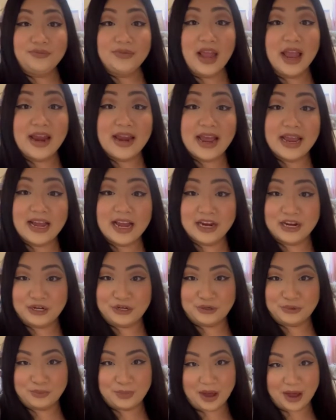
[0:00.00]
and I got a
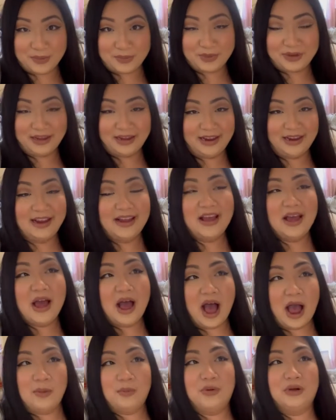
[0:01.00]
new puppy.
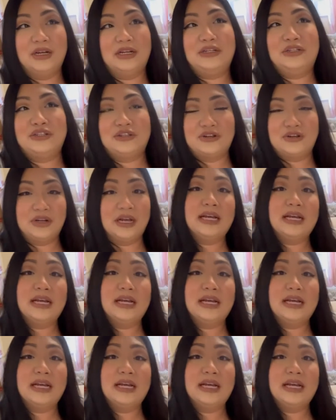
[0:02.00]
I'm pretty sure you